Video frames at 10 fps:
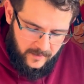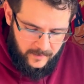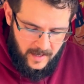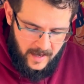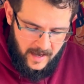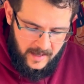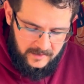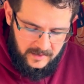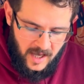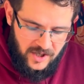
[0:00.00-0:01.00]
and
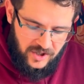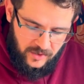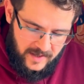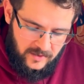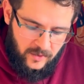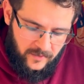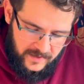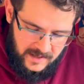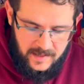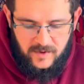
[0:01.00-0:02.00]
she tries to
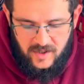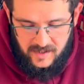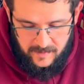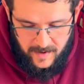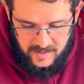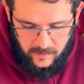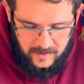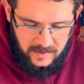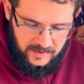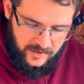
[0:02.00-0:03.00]
convince him she's the best one
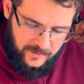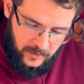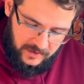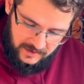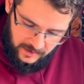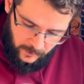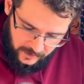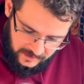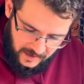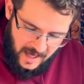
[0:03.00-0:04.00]
in transporting the wand.